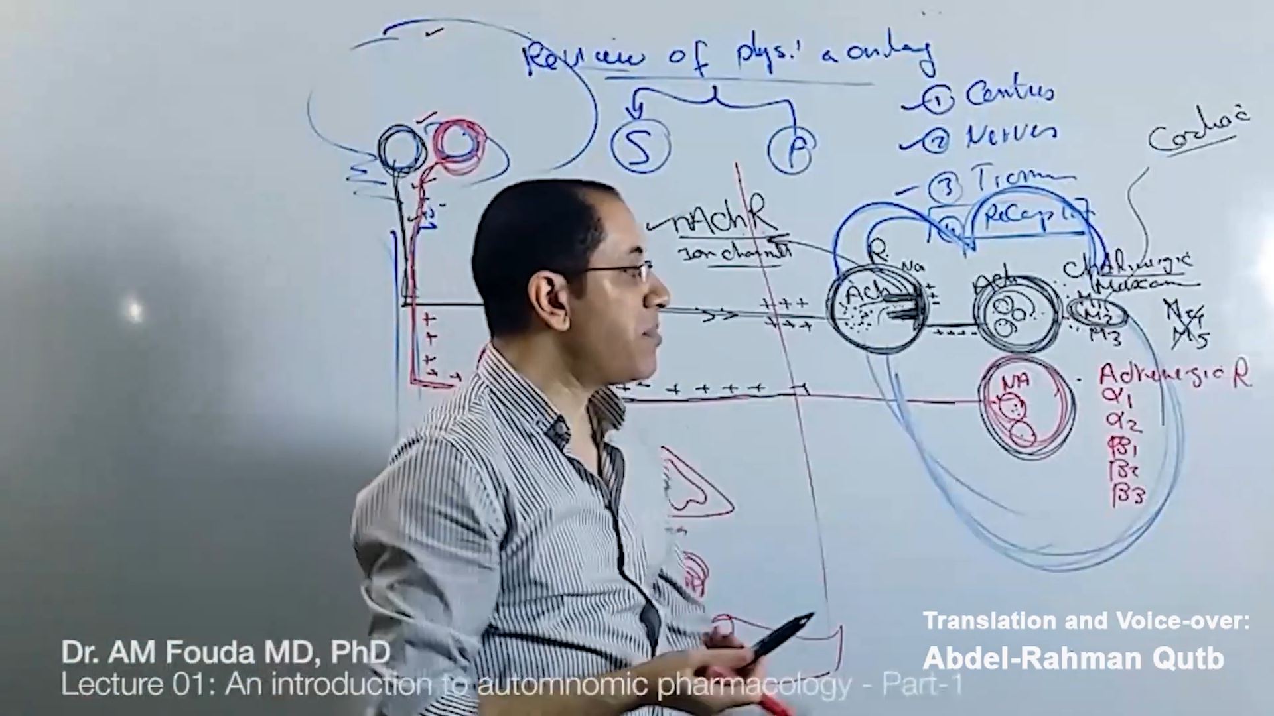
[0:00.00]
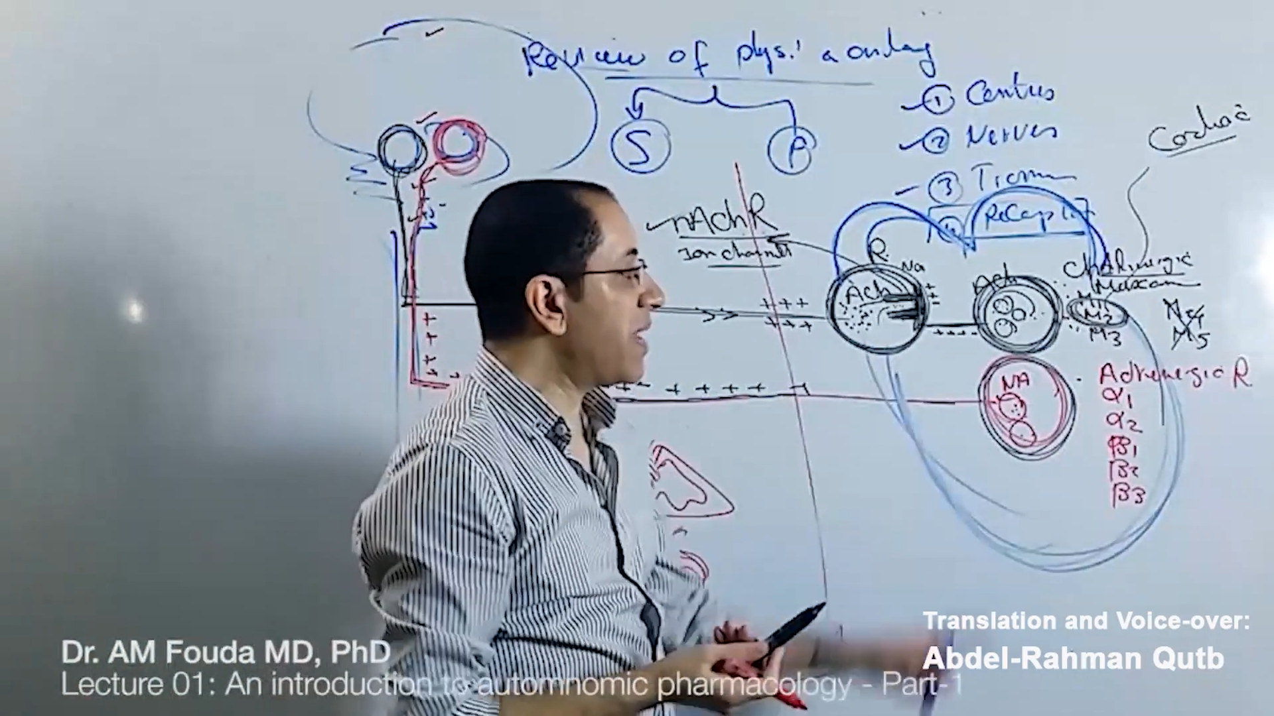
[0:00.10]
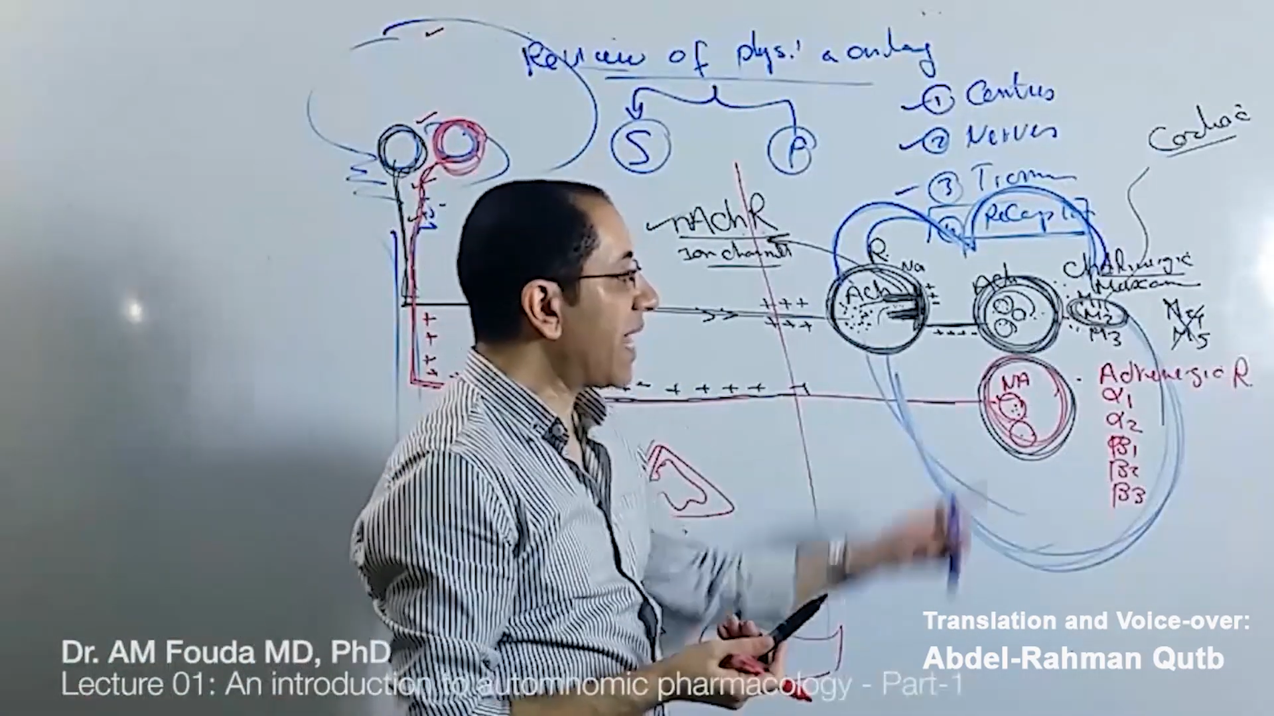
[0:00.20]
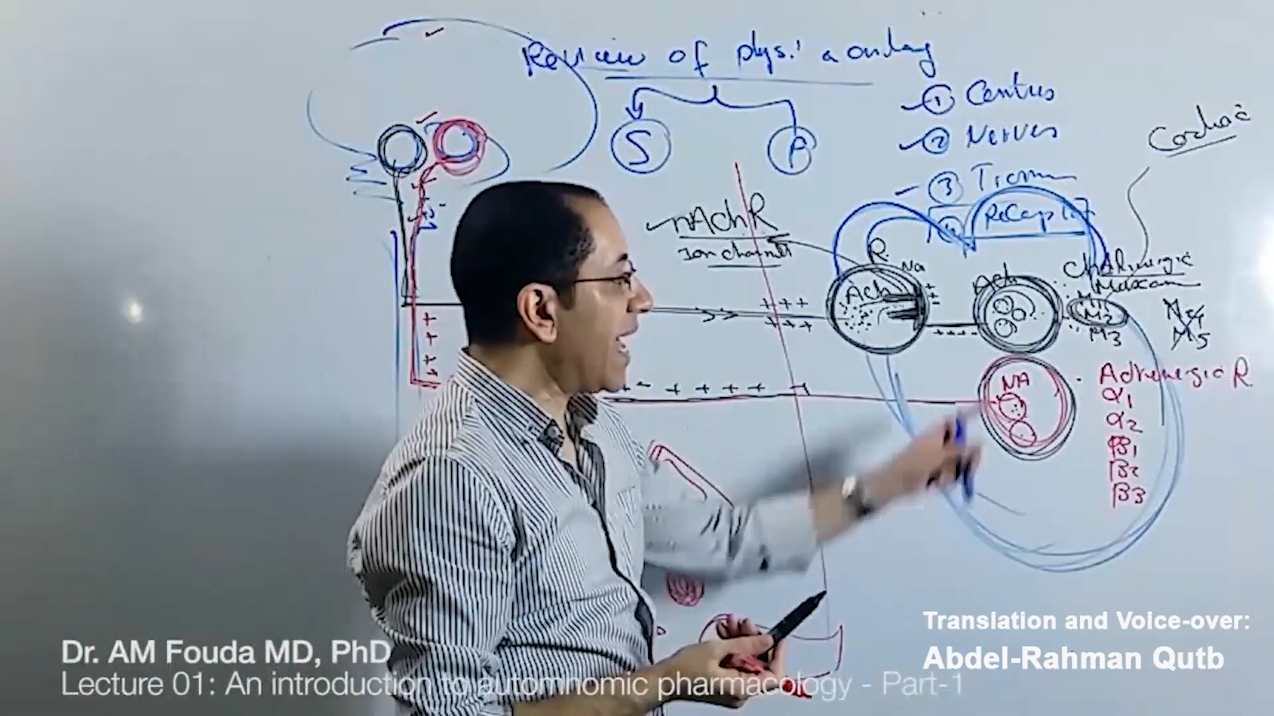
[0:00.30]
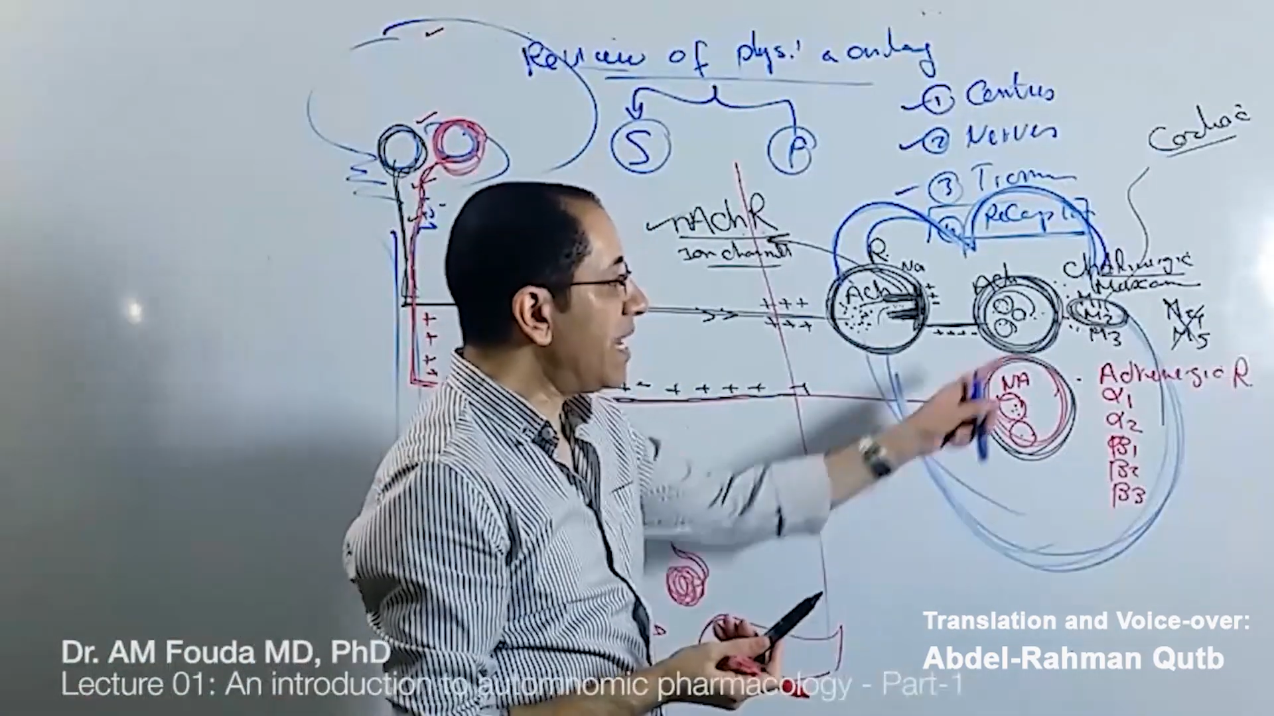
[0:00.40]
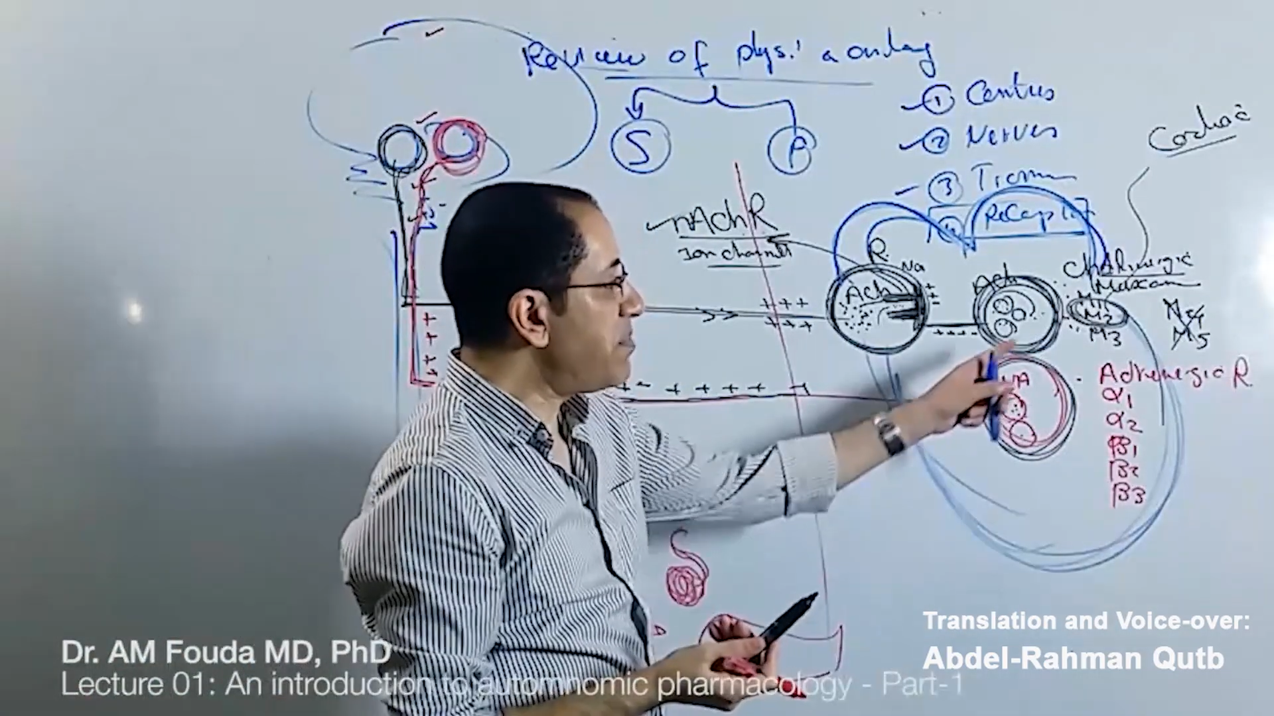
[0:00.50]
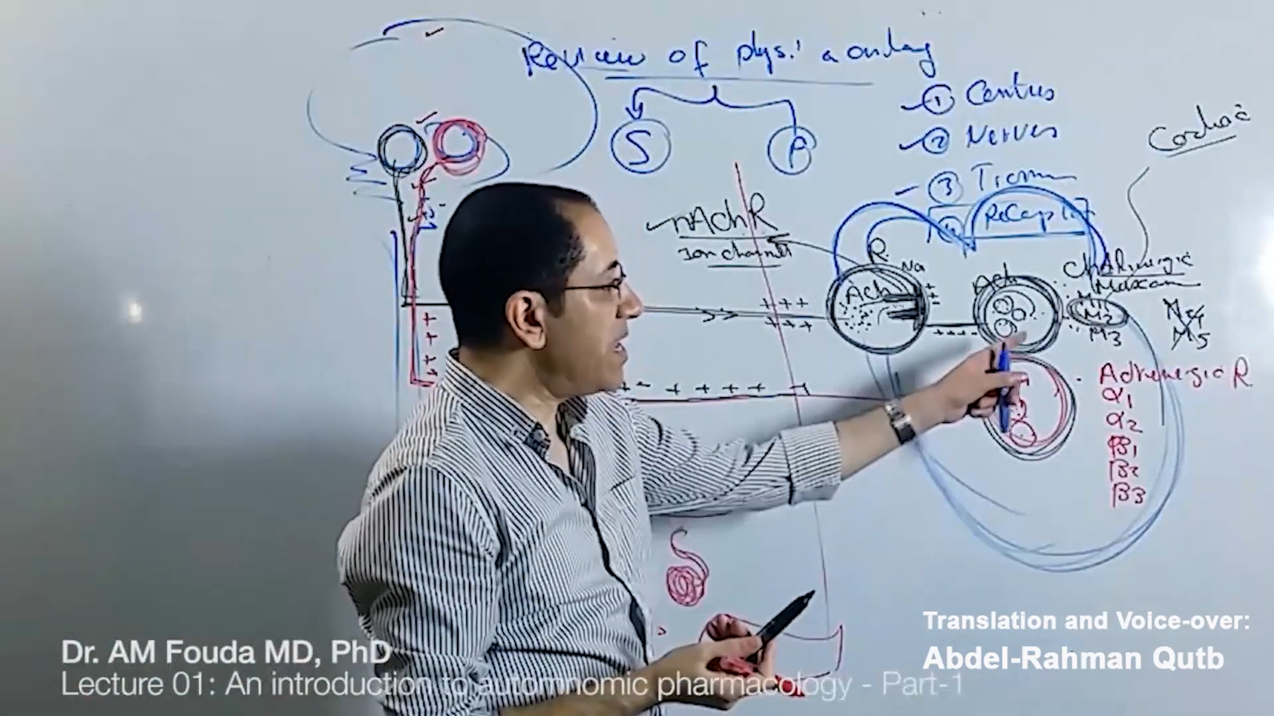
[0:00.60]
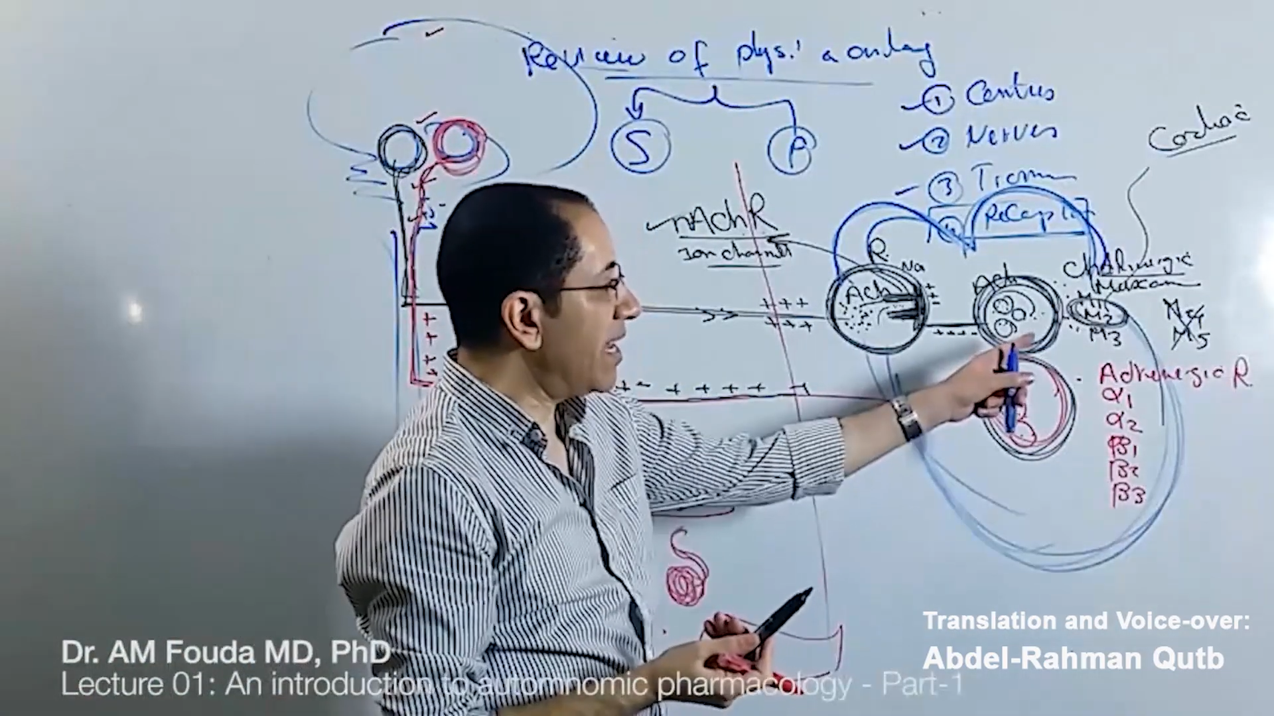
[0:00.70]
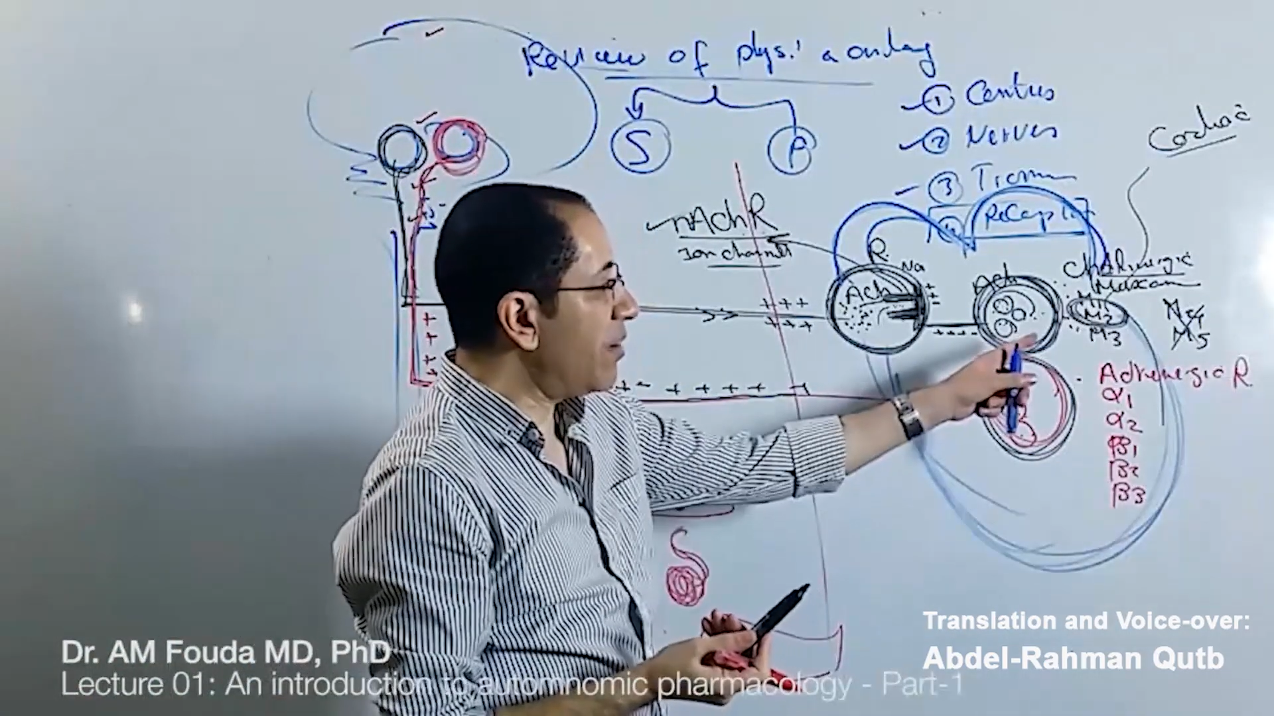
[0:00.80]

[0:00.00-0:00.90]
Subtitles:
receptor.